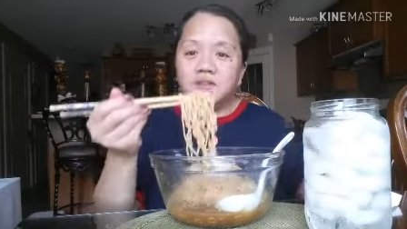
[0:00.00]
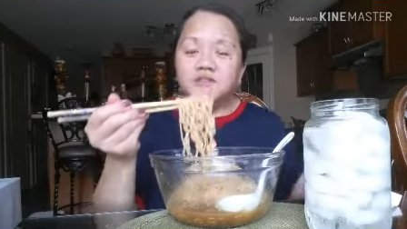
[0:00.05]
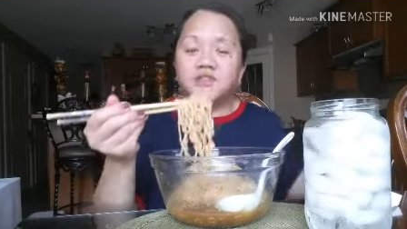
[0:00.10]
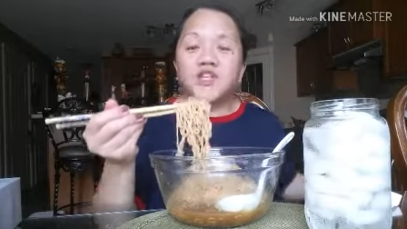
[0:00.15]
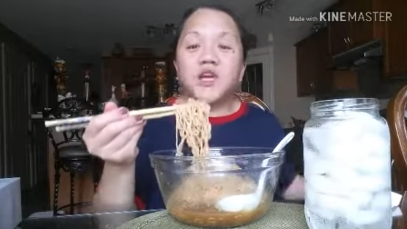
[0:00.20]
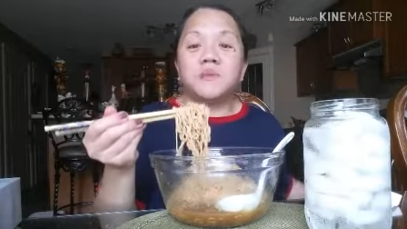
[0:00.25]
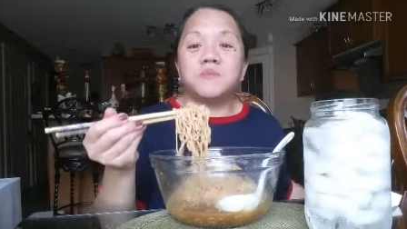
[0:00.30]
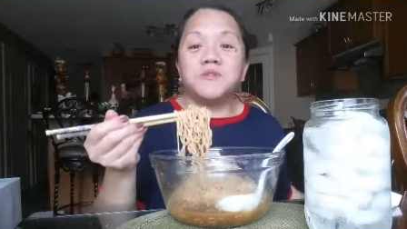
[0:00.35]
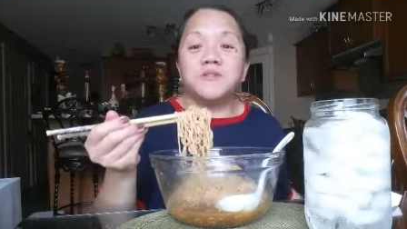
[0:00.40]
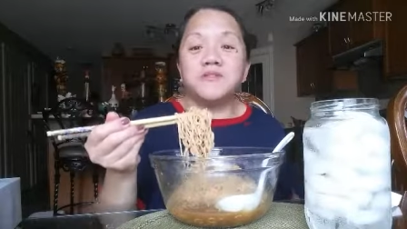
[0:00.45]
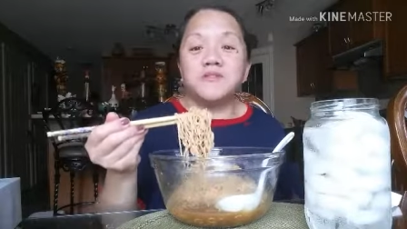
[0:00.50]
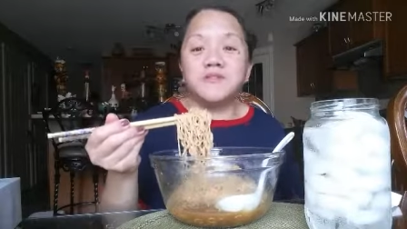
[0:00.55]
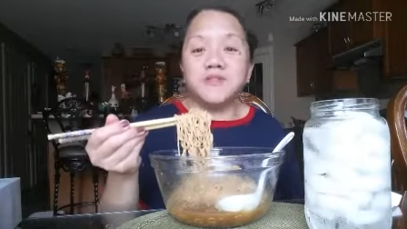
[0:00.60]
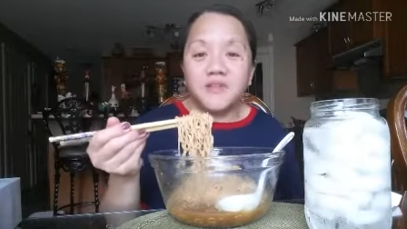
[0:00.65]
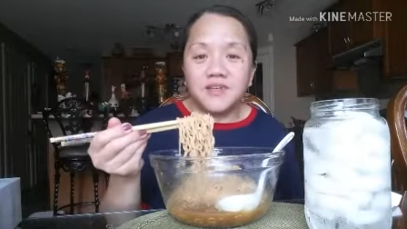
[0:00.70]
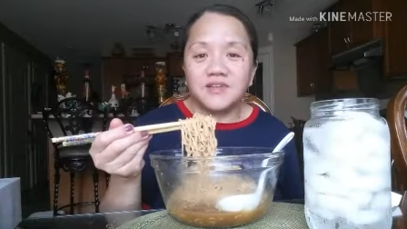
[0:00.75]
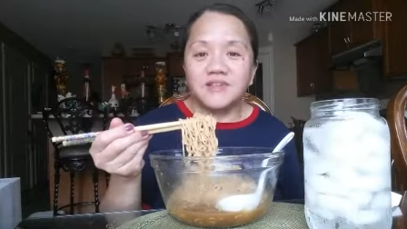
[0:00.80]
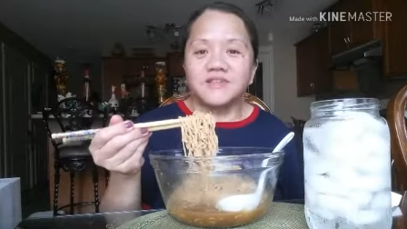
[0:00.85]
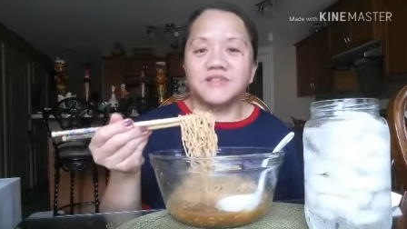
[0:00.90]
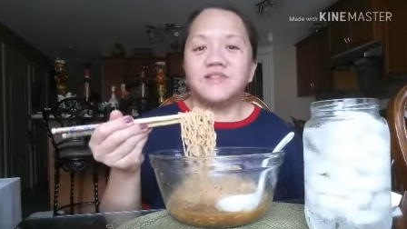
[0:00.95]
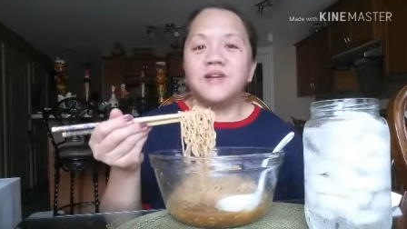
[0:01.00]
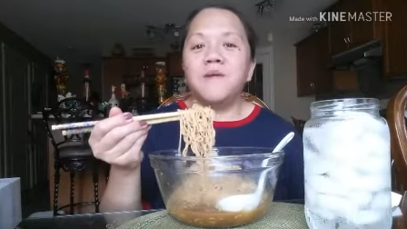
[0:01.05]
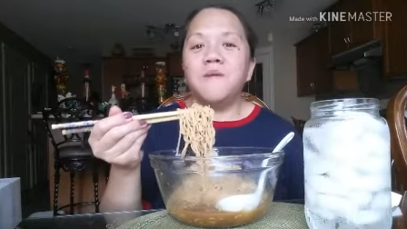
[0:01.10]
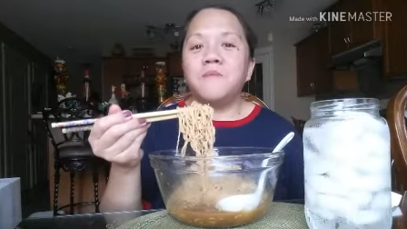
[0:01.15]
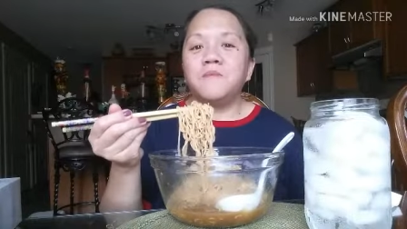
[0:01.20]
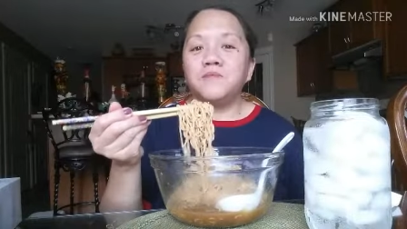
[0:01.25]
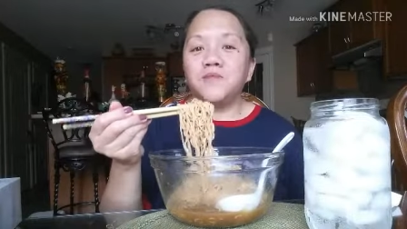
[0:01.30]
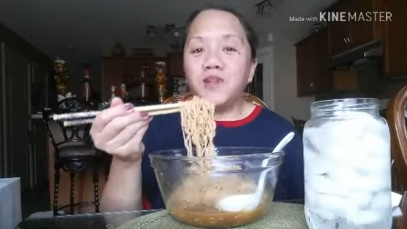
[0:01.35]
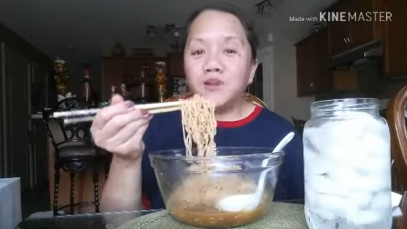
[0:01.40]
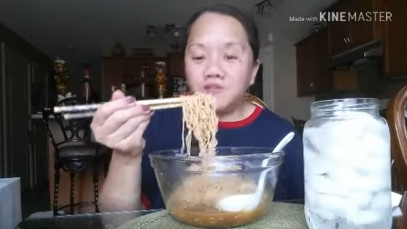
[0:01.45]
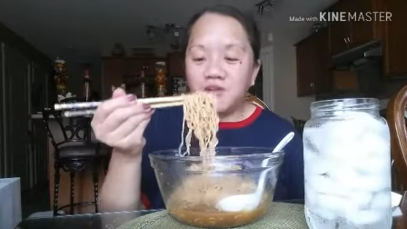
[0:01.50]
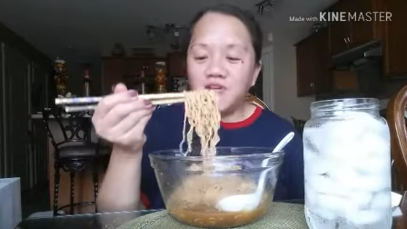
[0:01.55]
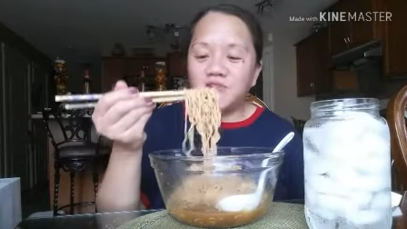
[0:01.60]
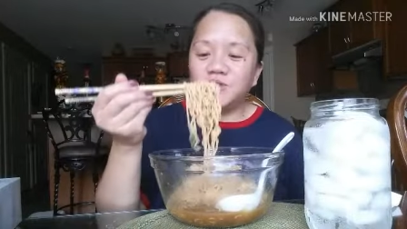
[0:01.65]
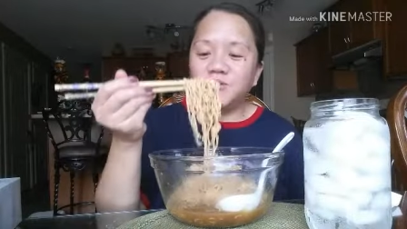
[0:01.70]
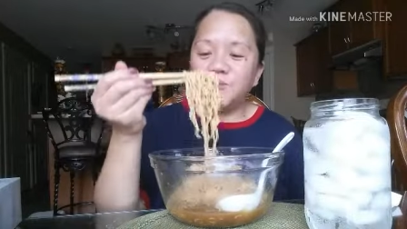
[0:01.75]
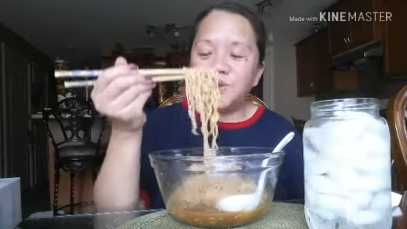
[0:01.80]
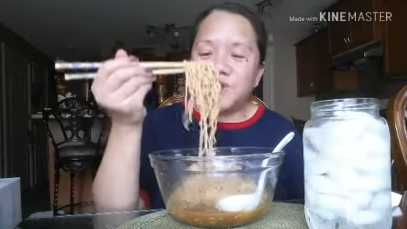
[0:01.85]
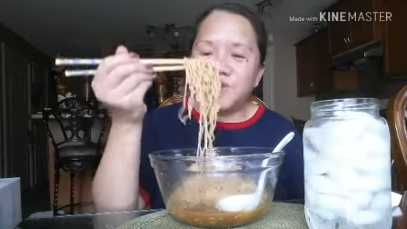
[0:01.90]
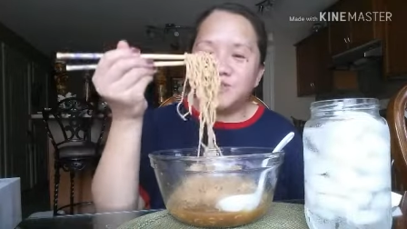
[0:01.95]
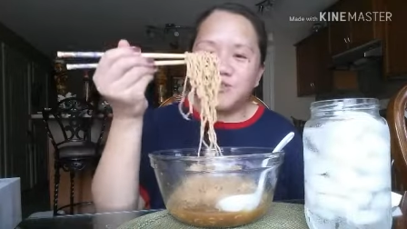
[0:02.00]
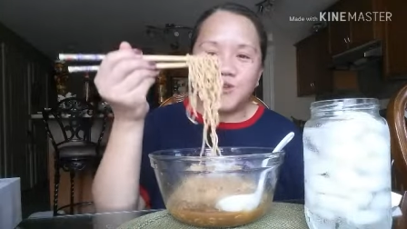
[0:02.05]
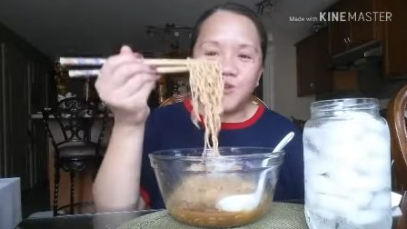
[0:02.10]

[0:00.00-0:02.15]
chopsticks the right way.